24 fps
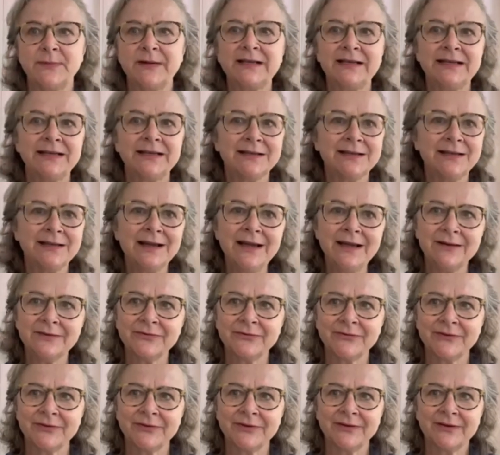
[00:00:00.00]
But in
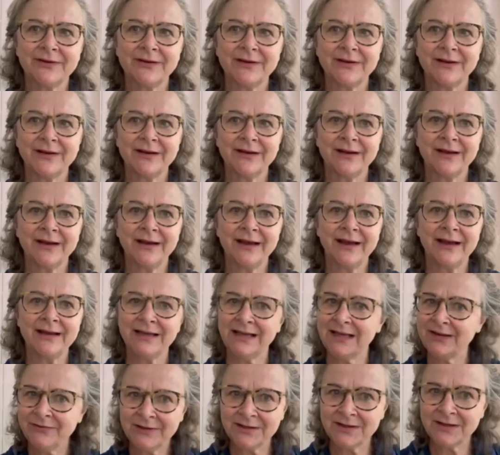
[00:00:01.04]
life, and
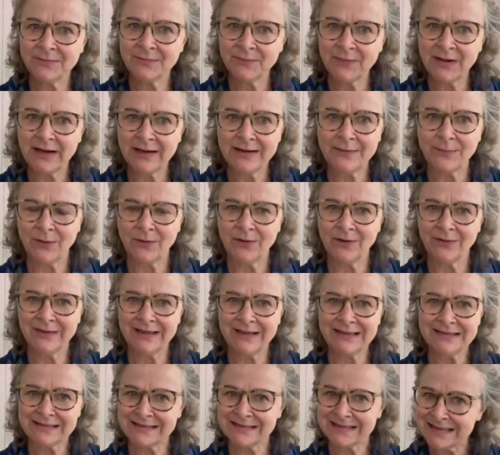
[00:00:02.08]
even in the Bible,
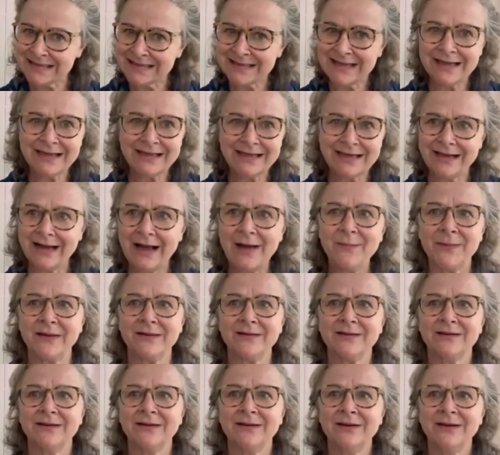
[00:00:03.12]
that does not
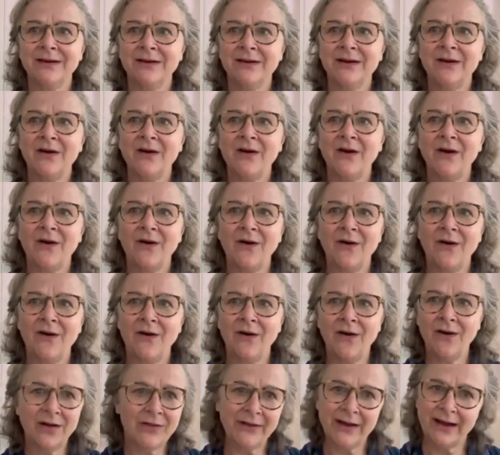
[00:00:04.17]
happen
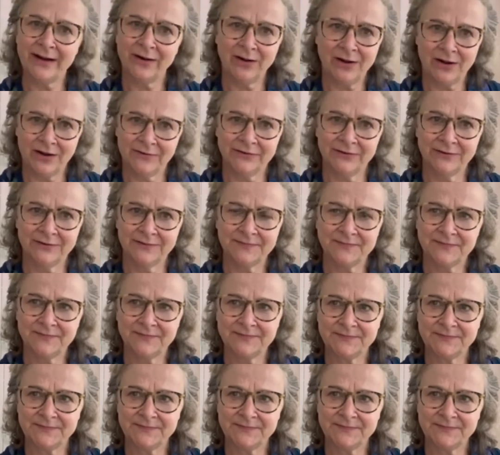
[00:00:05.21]
all that often.